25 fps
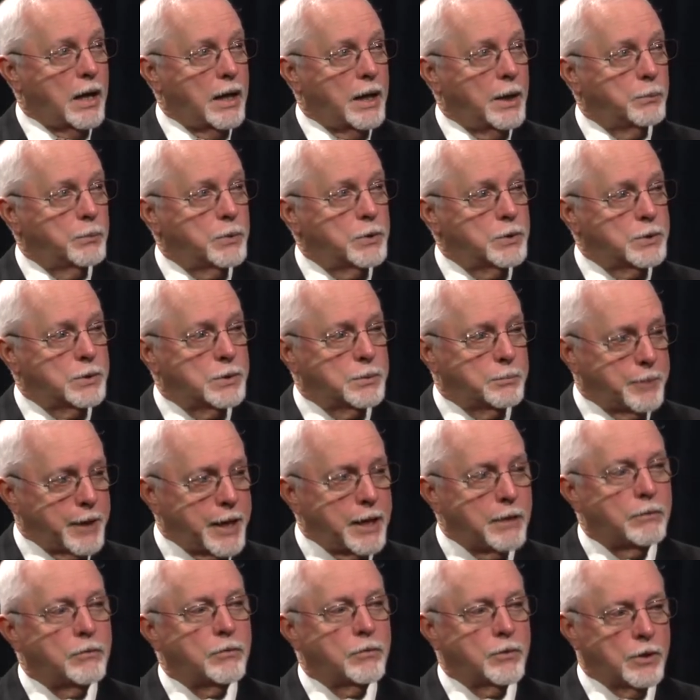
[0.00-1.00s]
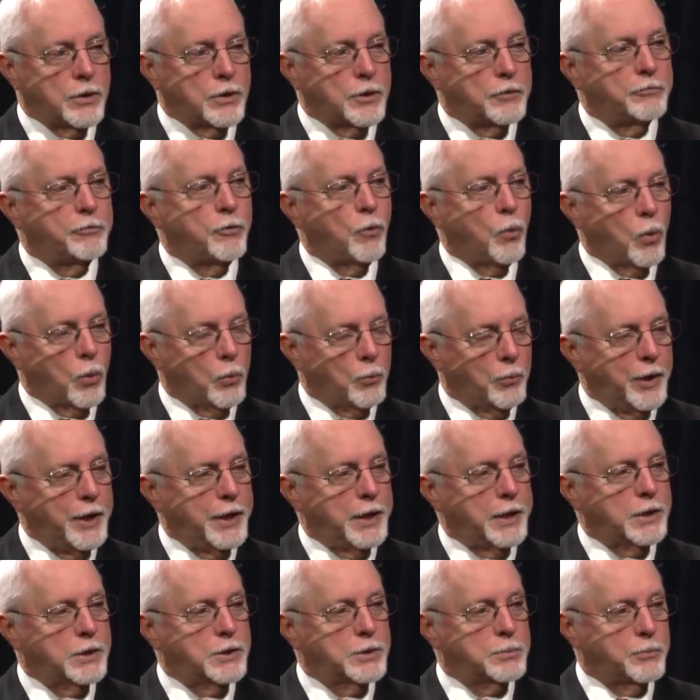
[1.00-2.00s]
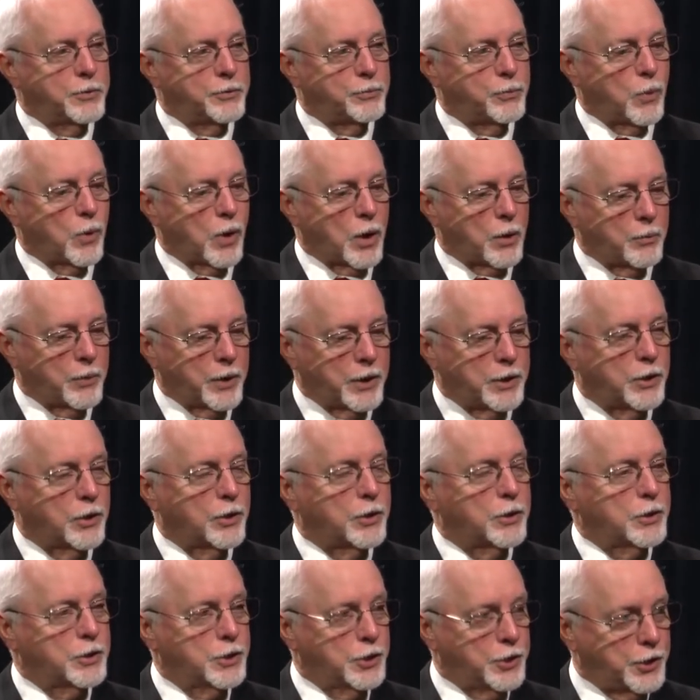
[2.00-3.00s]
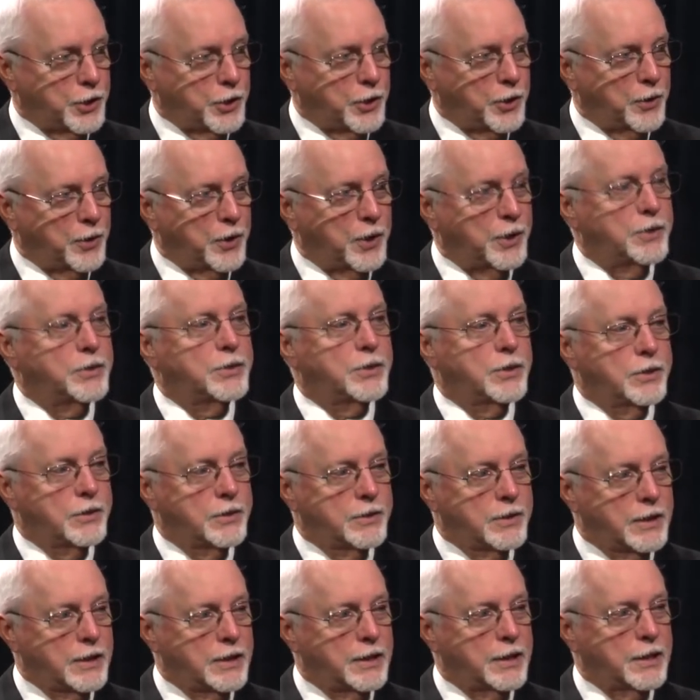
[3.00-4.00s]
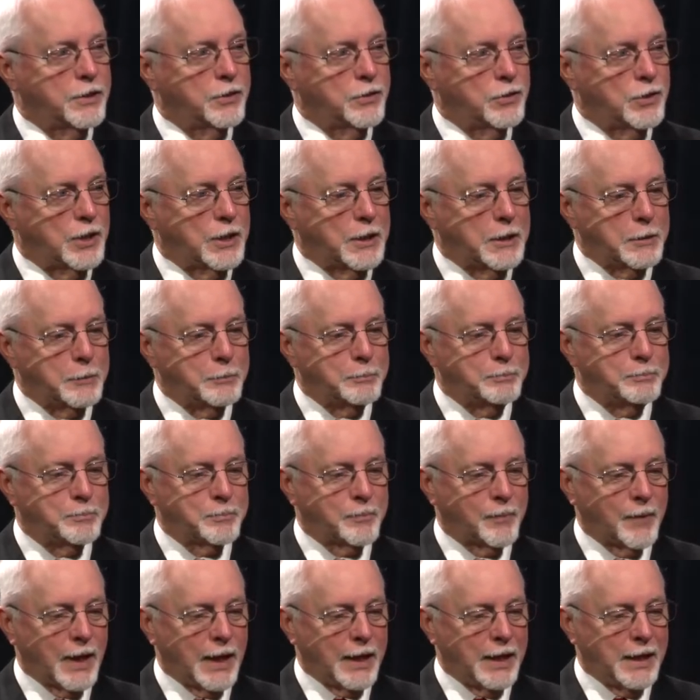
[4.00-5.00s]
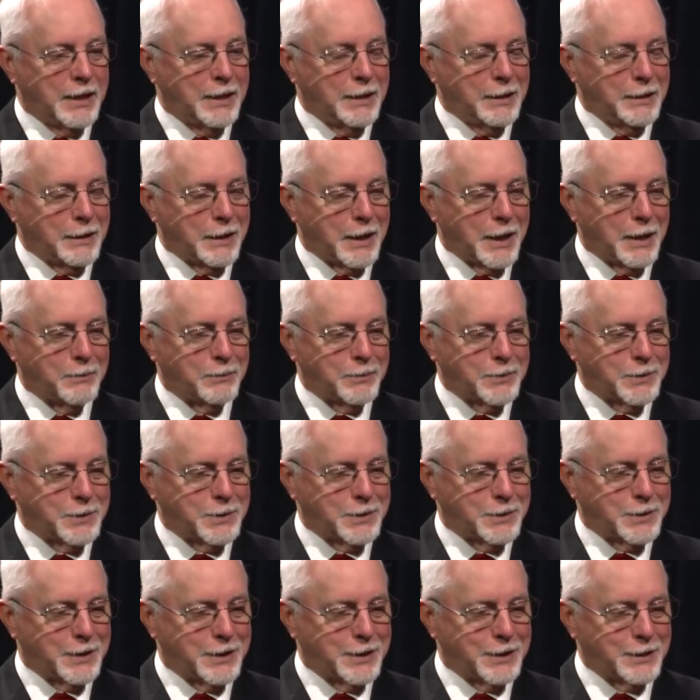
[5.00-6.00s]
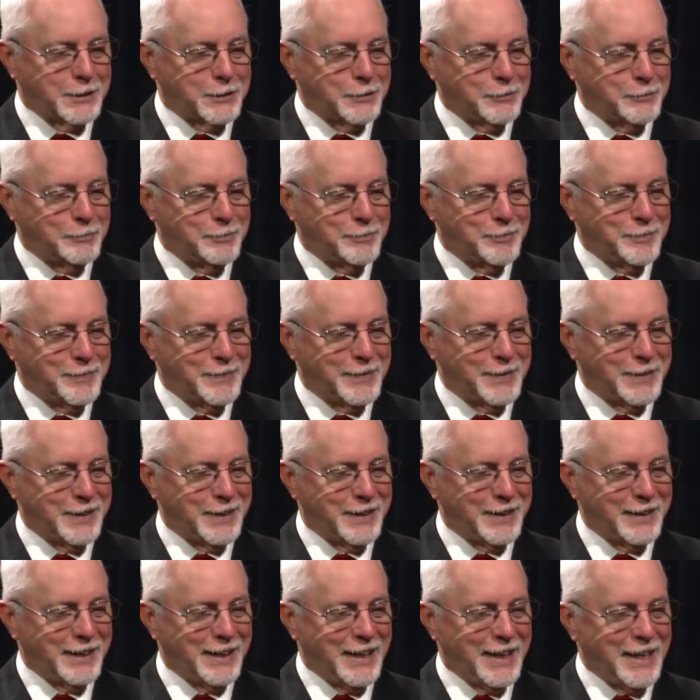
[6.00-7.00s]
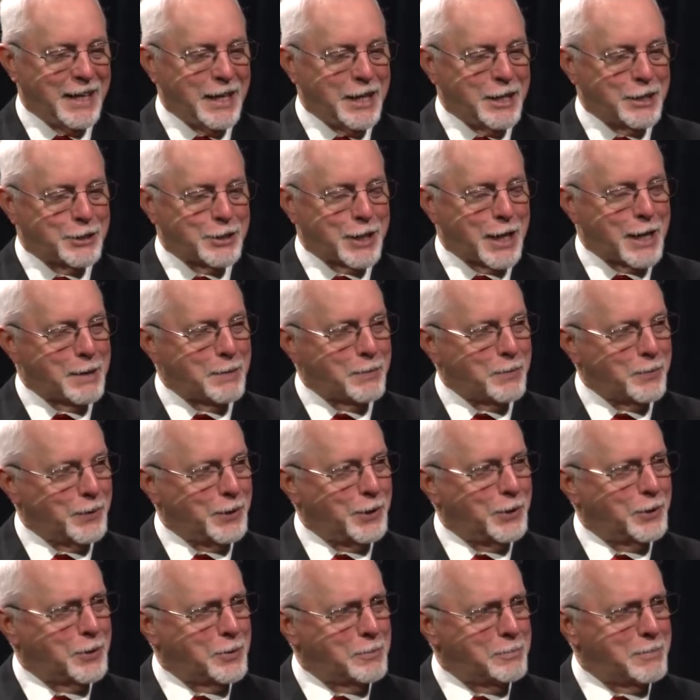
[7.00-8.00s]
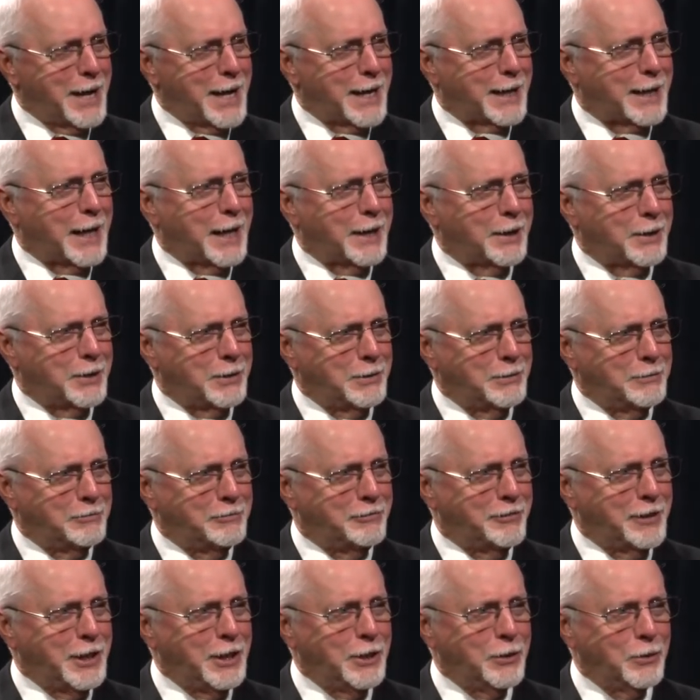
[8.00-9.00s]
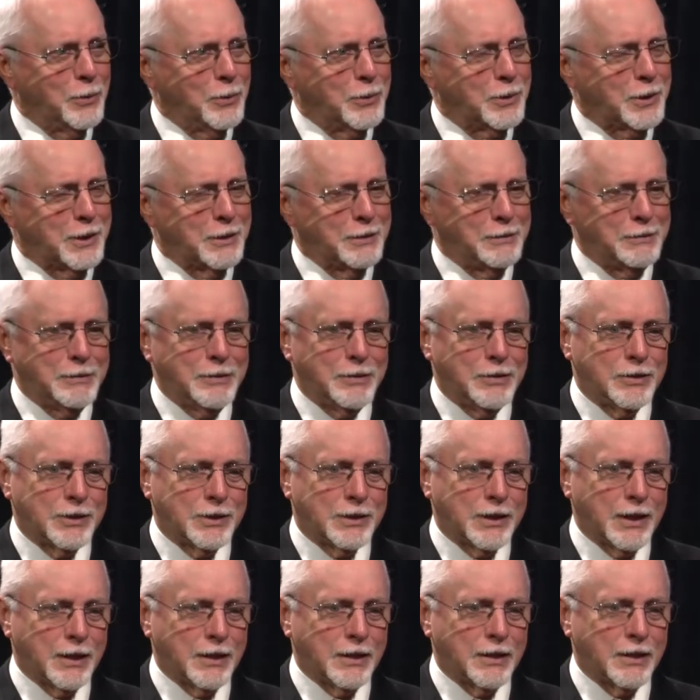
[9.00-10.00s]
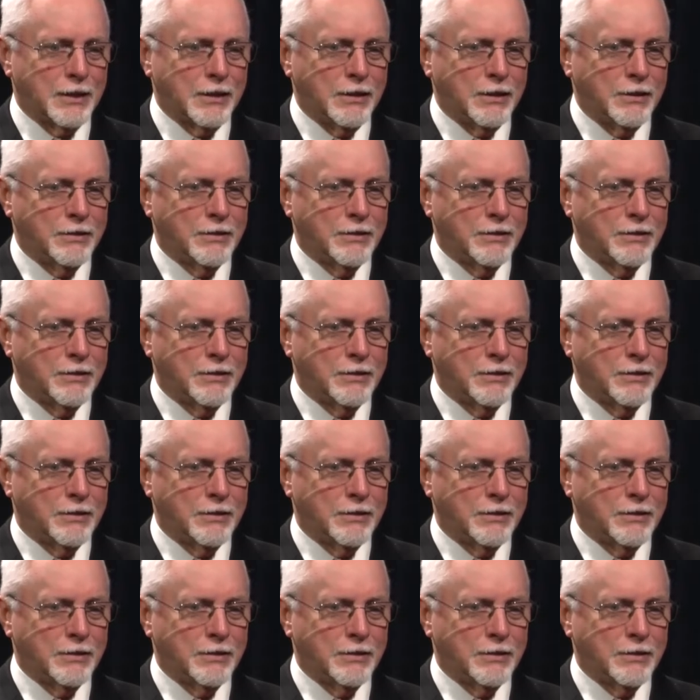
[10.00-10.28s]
It was about 4 weeks before I returned to the unit, and that was the time when you go back out in the field and you say,